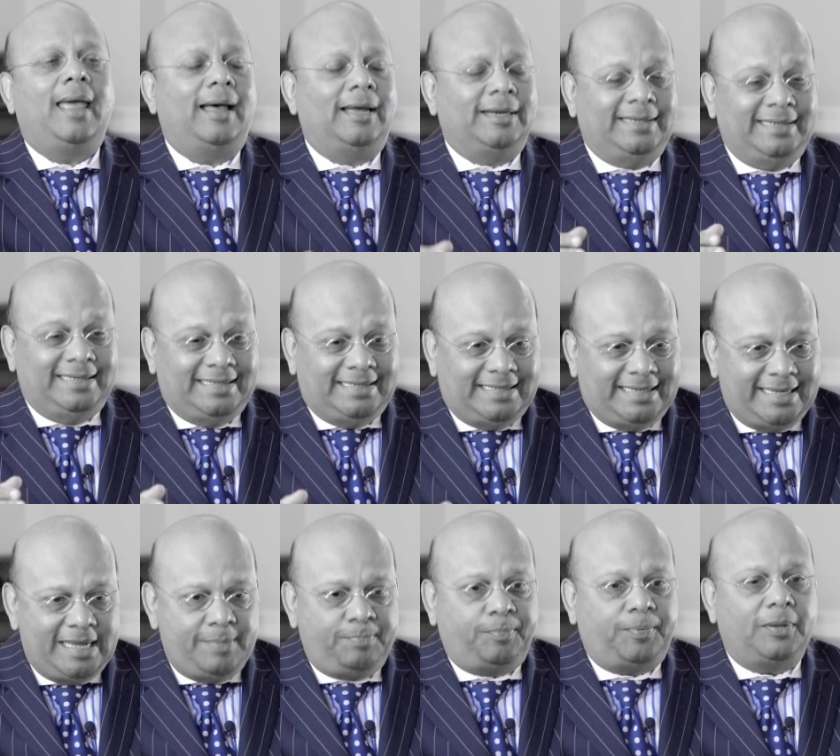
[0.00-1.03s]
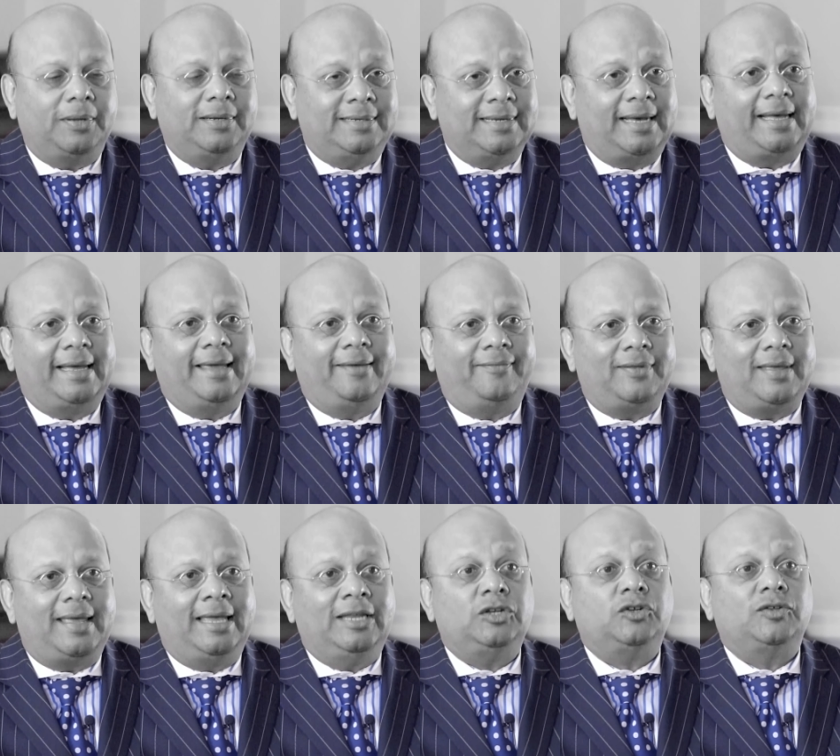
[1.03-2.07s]
a deep dive
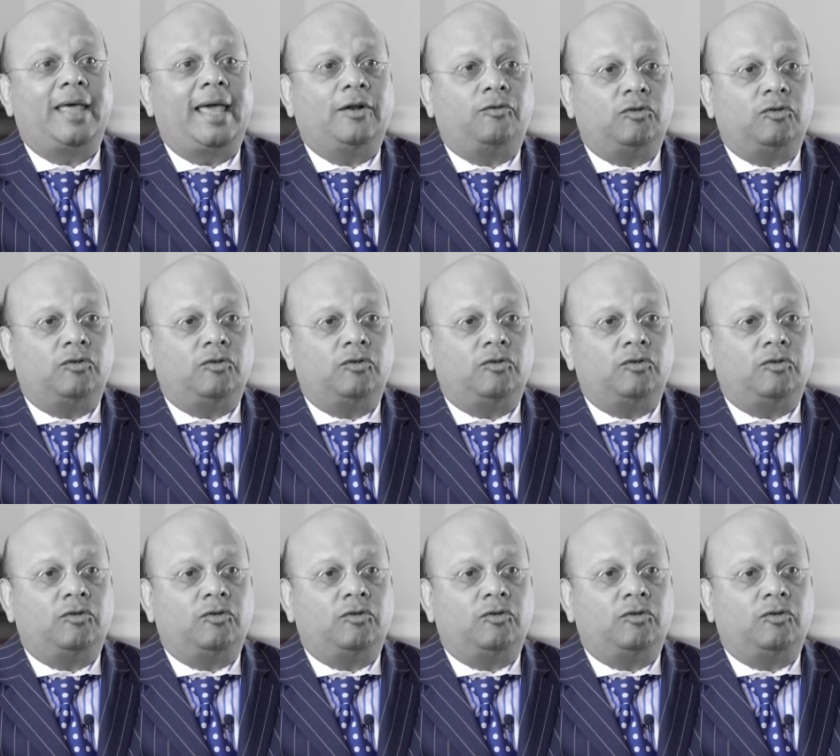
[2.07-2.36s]
into their